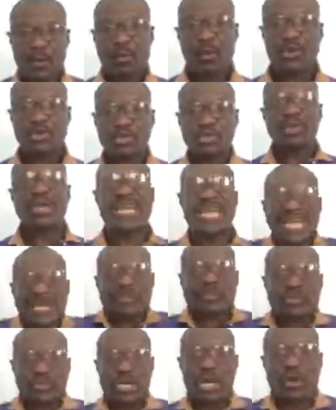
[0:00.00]
wants to
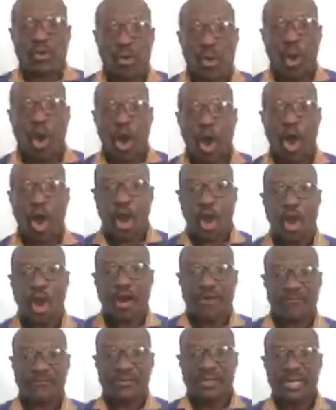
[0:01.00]
get to the core
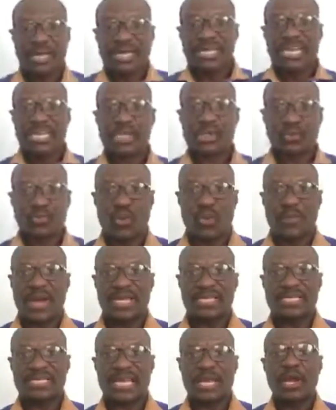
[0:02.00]
of this
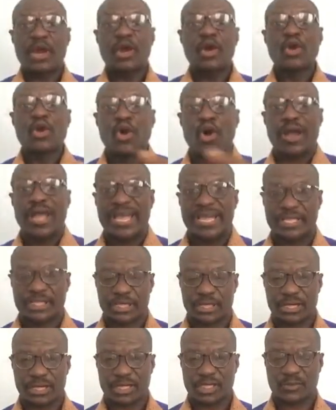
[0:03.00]
woman. He said, go get
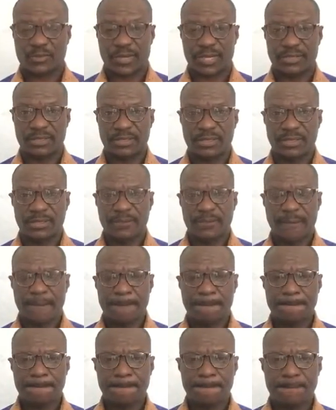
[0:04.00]
your husband.
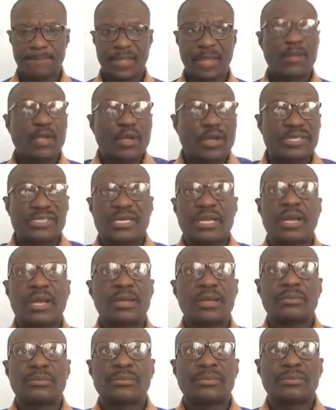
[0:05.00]
Because
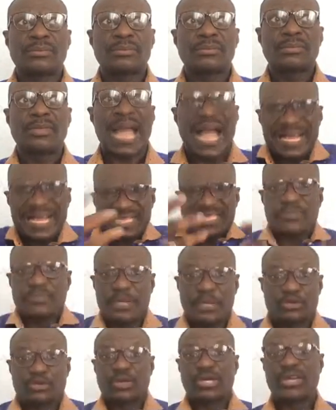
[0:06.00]
asking
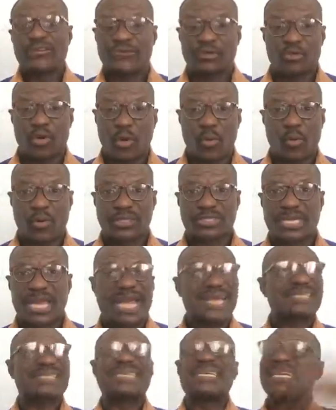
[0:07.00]
me to give you a
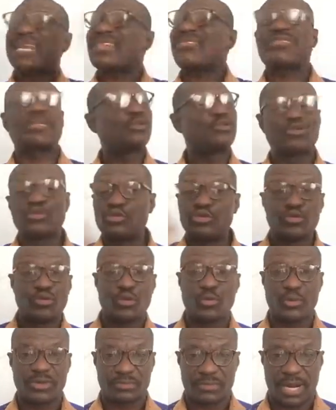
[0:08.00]
water has nothing to do
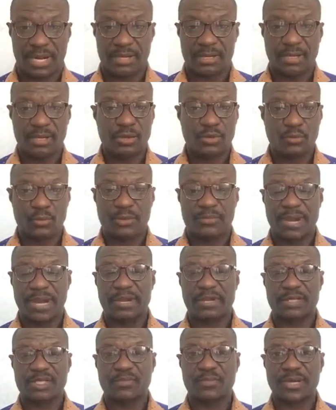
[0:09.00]
with my, with
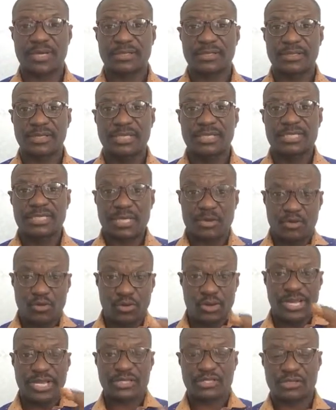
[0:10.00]
my husband. He said,
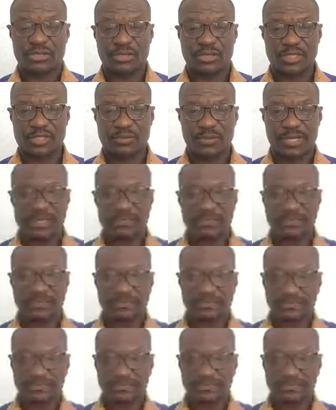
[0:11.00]
go get your husband.